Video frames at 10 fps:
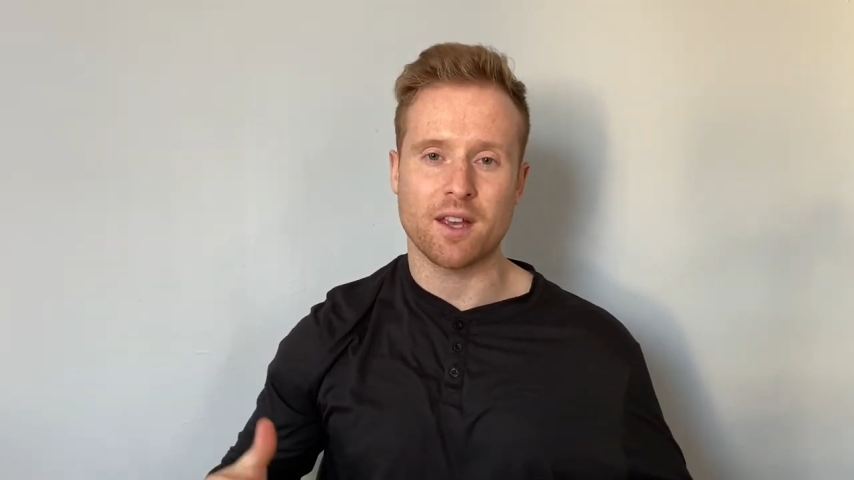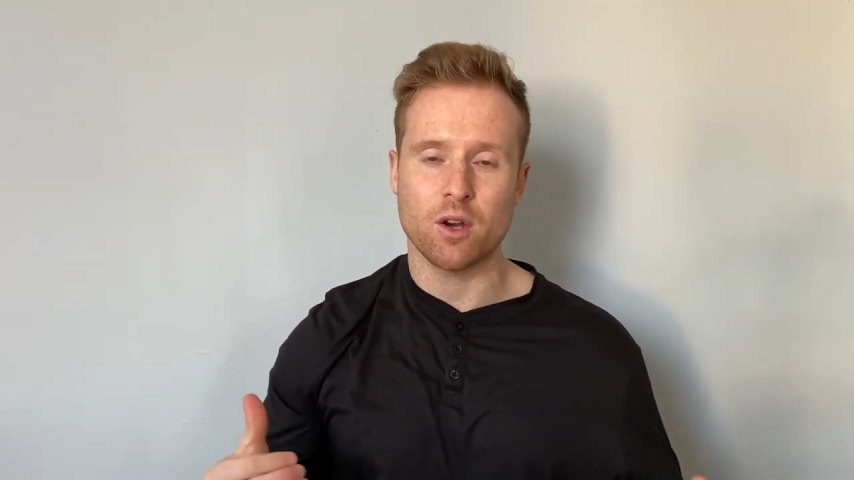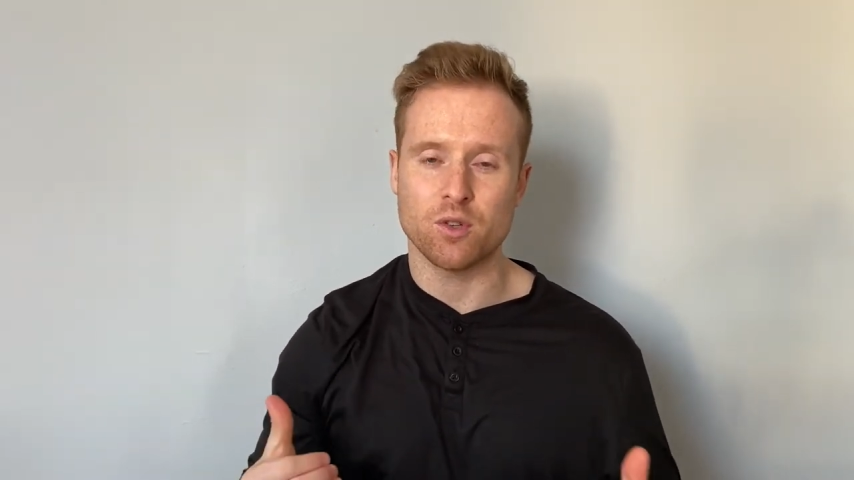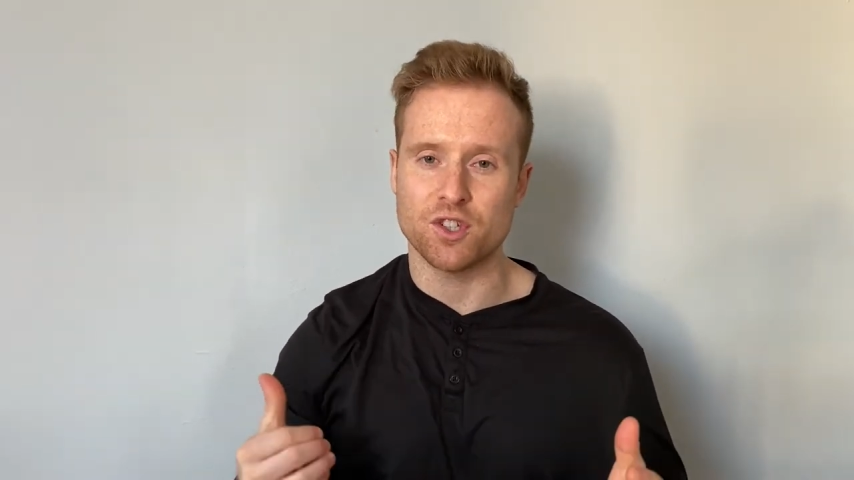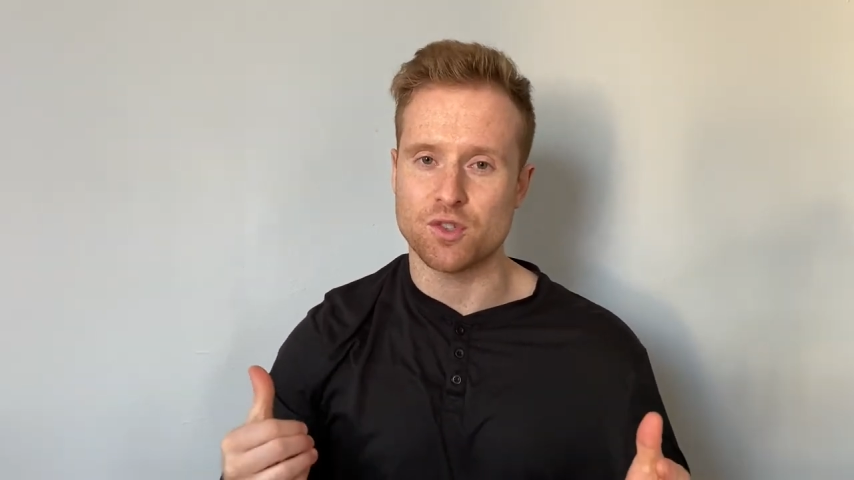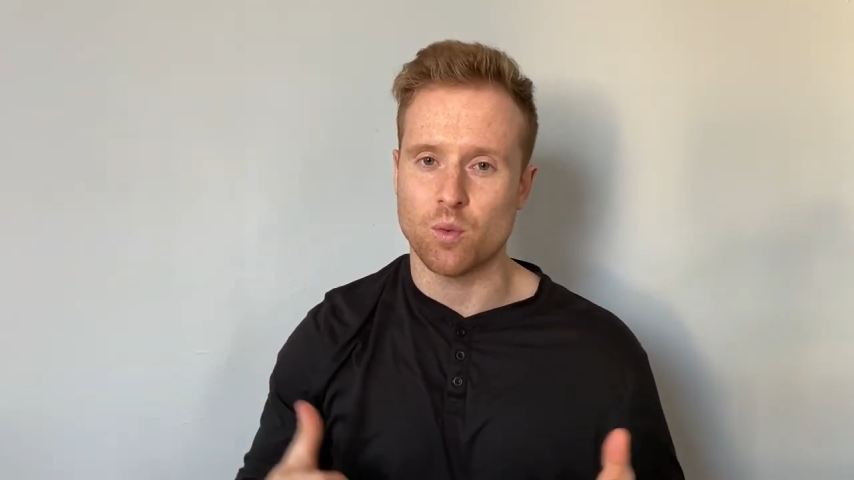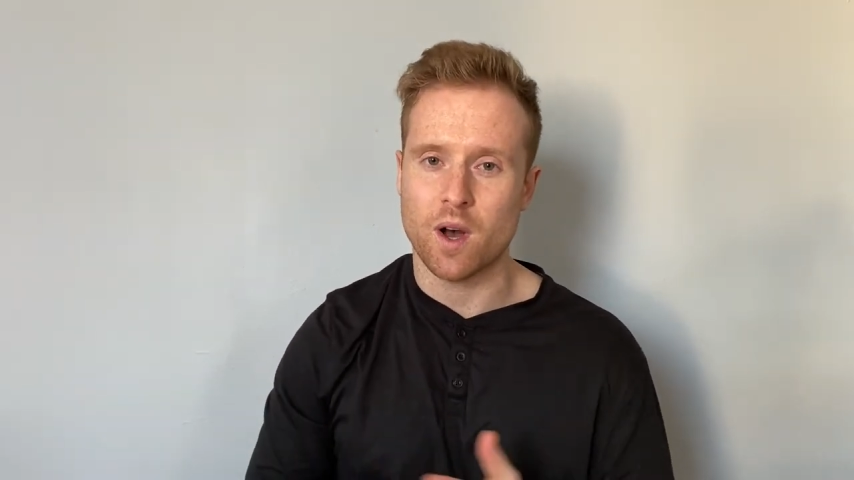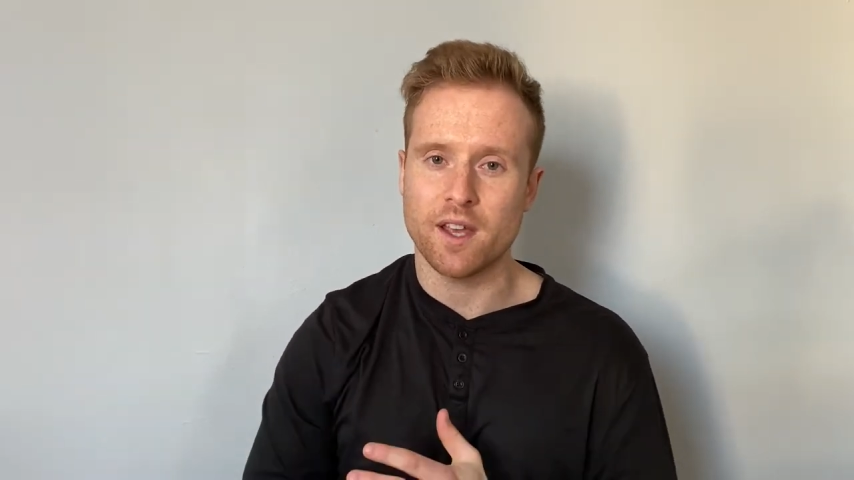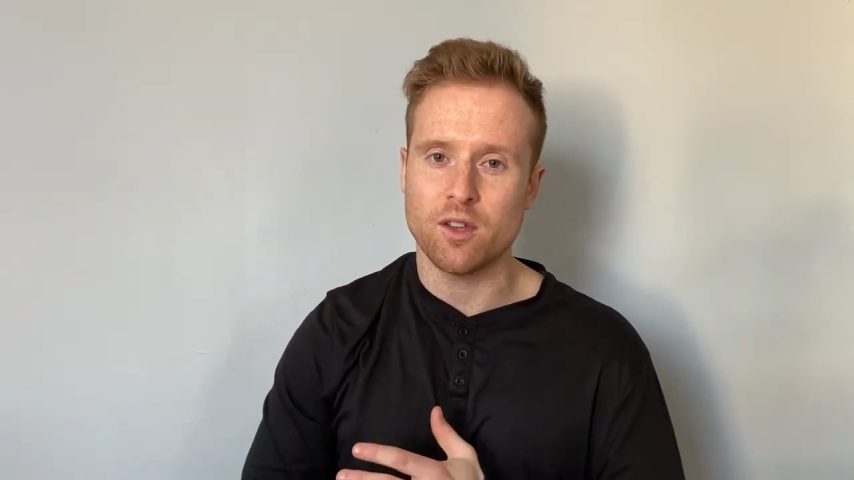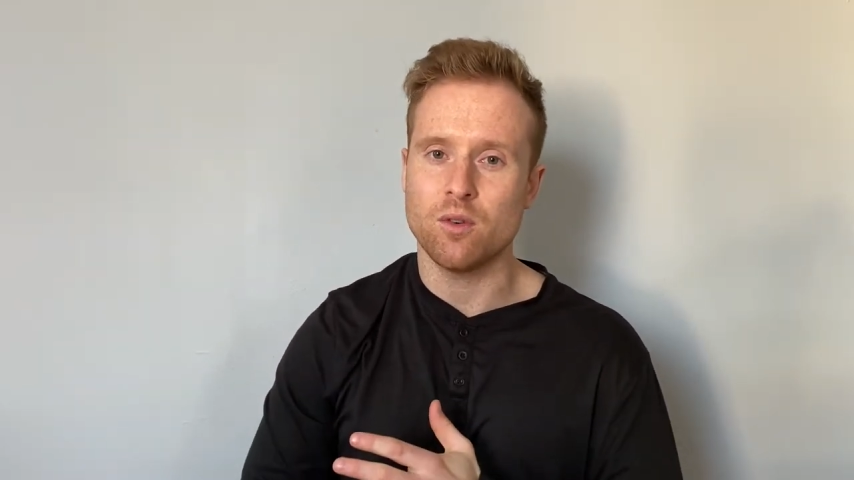coaches
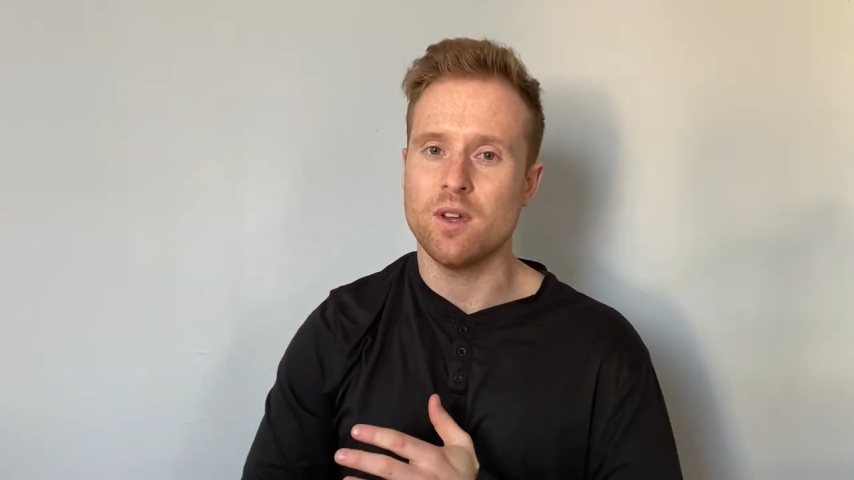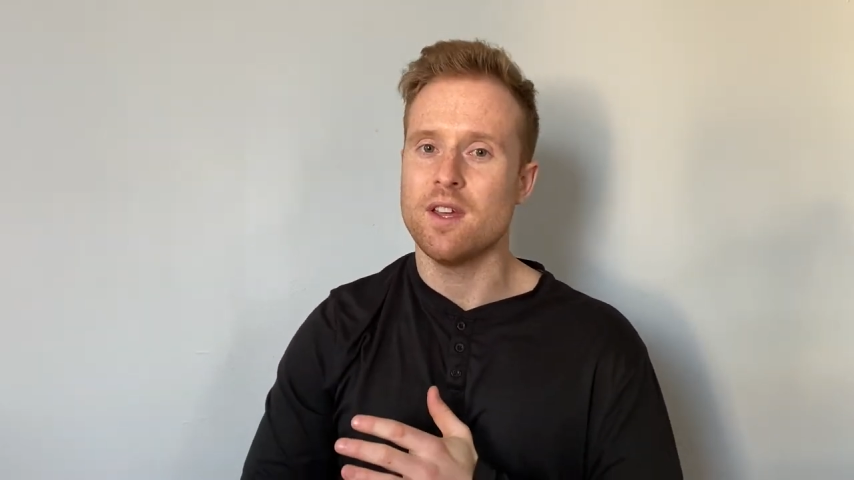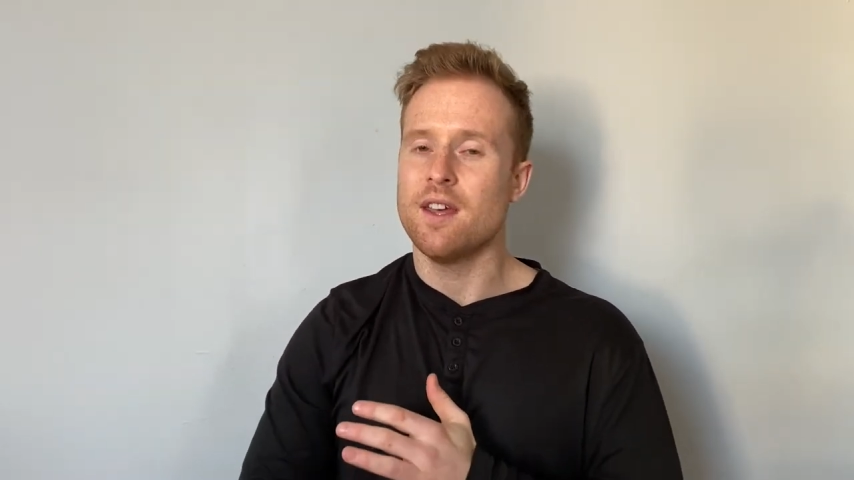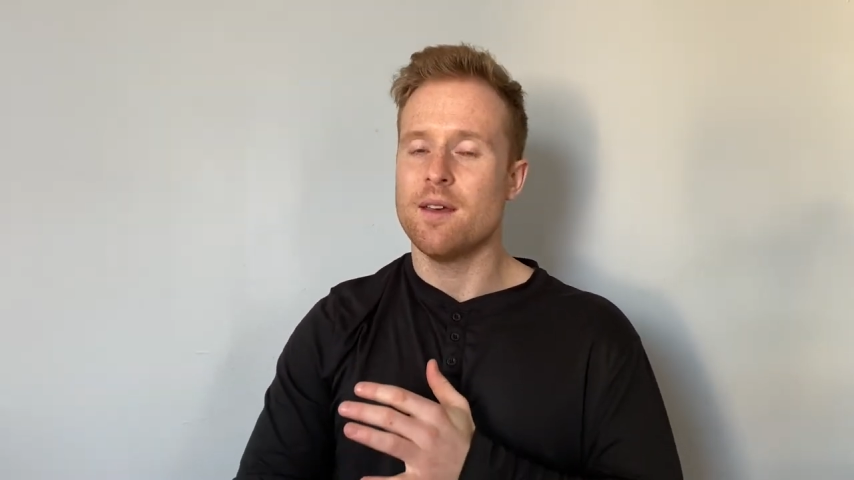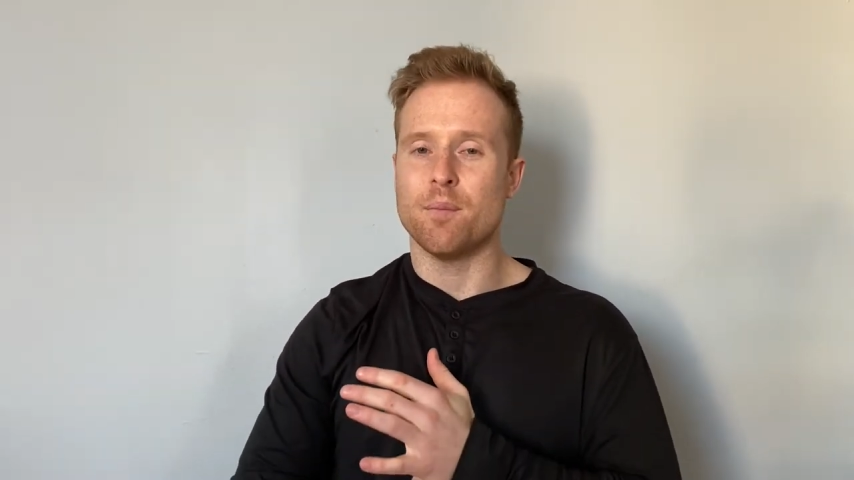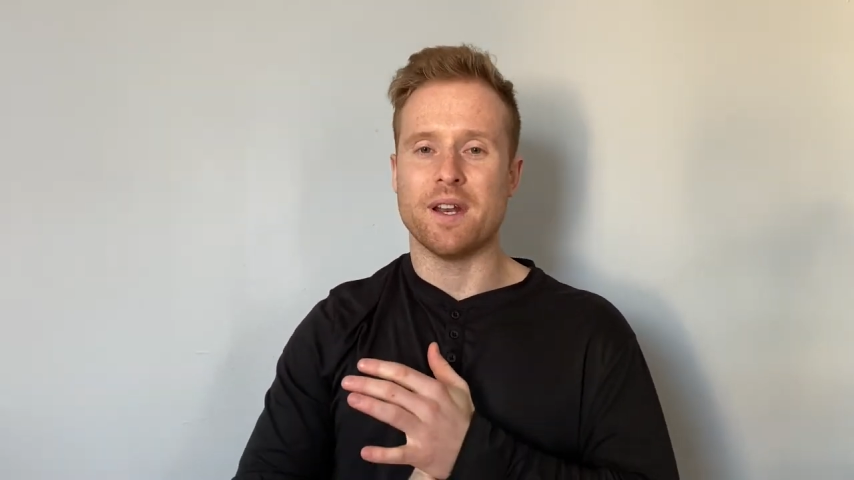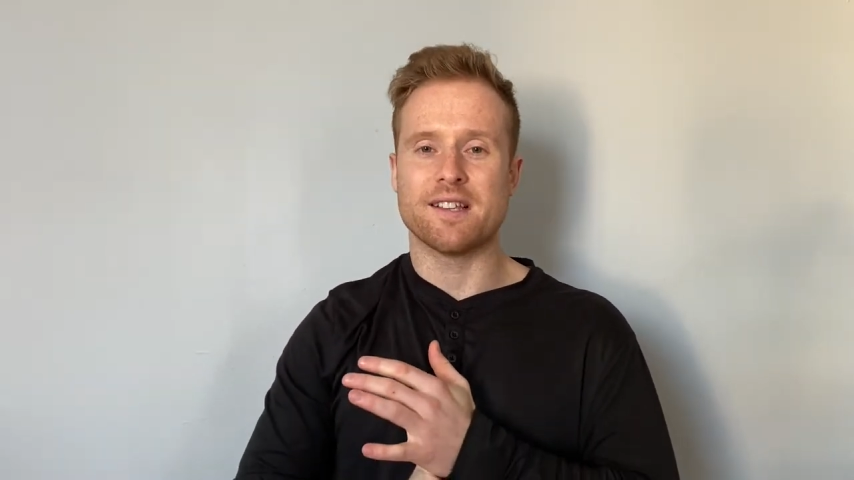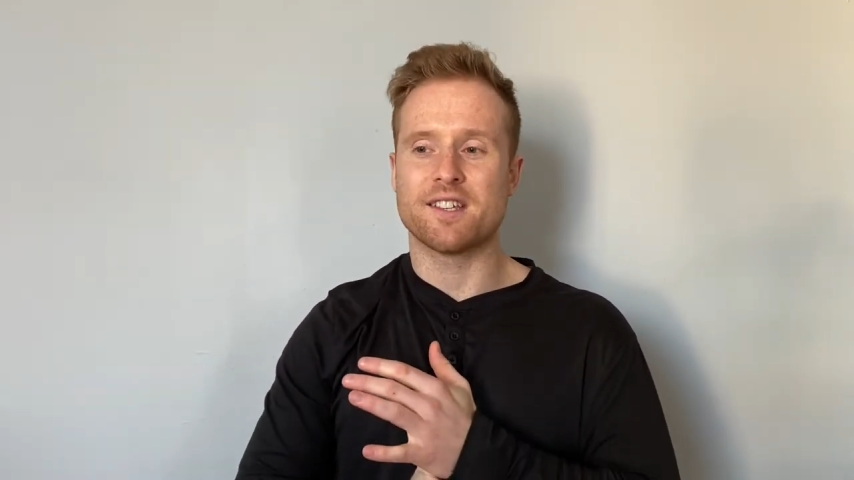want you, but it's